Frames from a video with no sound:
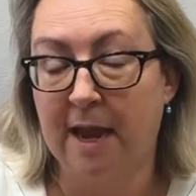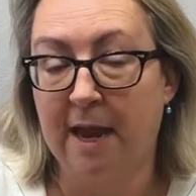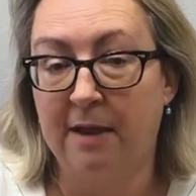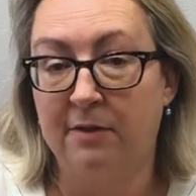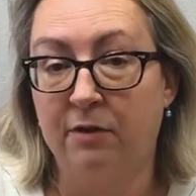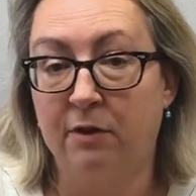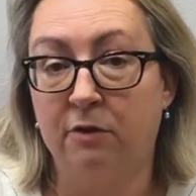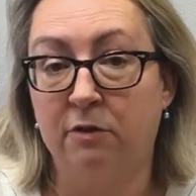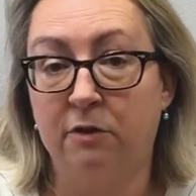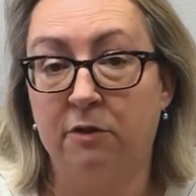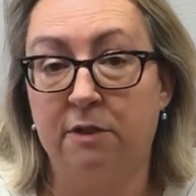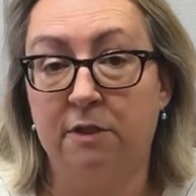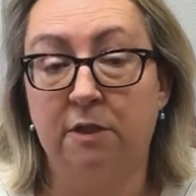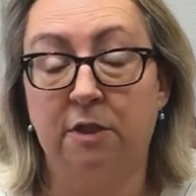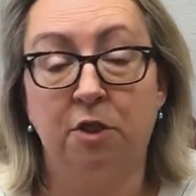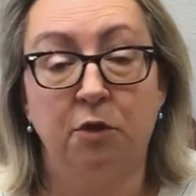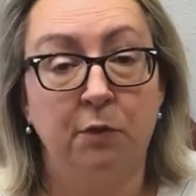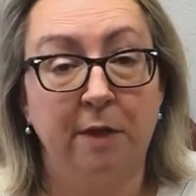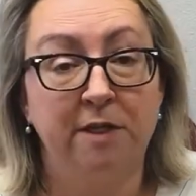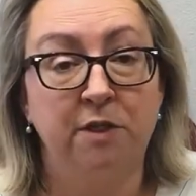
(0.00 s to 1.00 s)
and there's
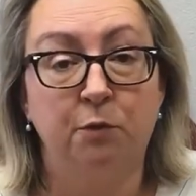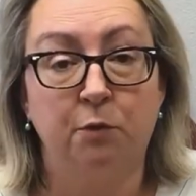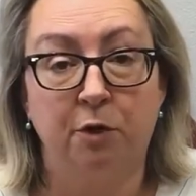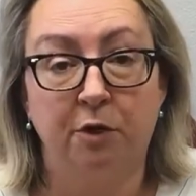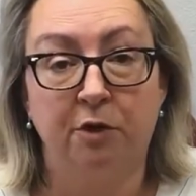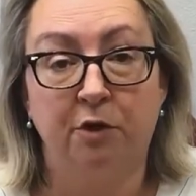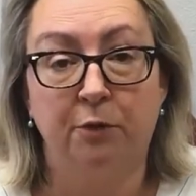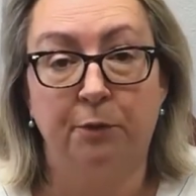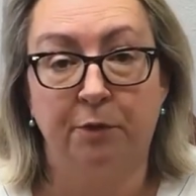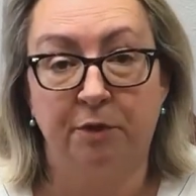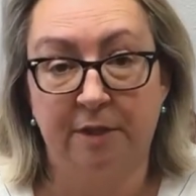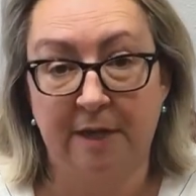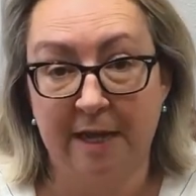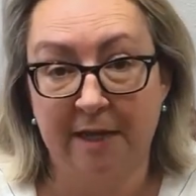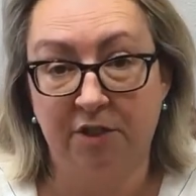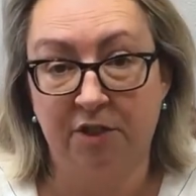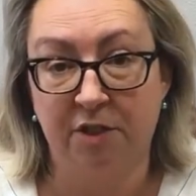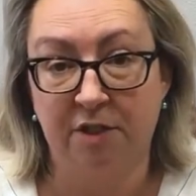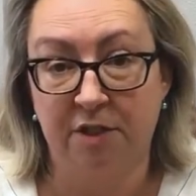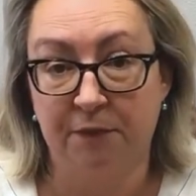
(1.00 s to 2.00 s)
U.S. worker
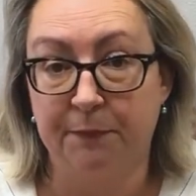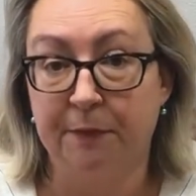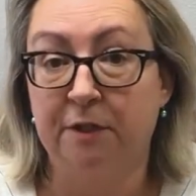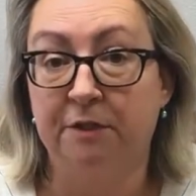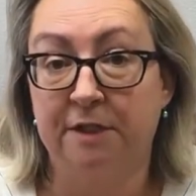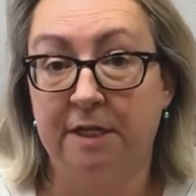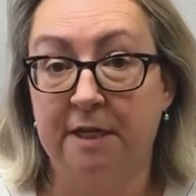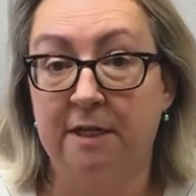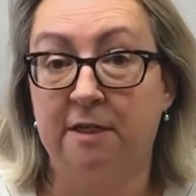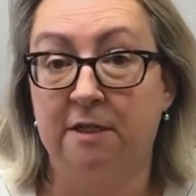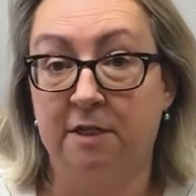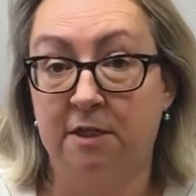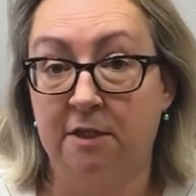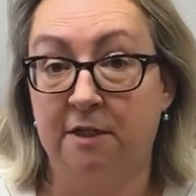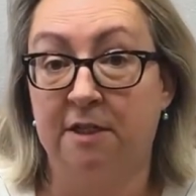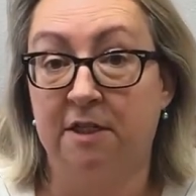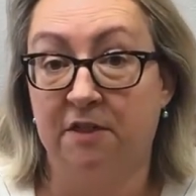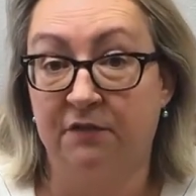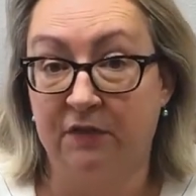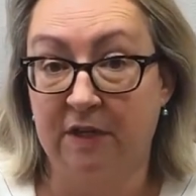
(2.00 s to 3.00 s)
protections built into
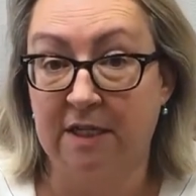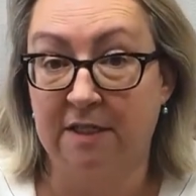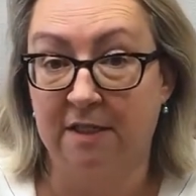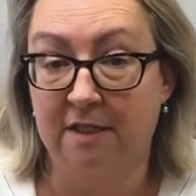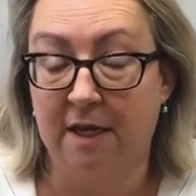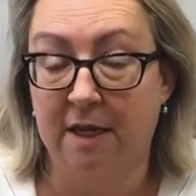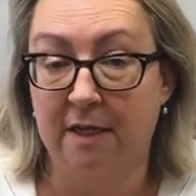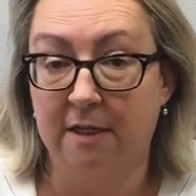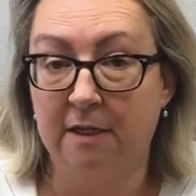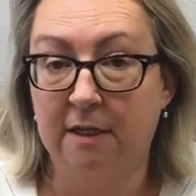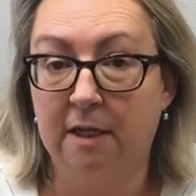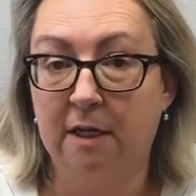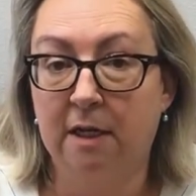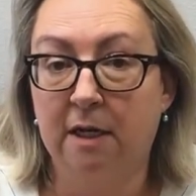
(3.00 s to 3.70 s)
this visa.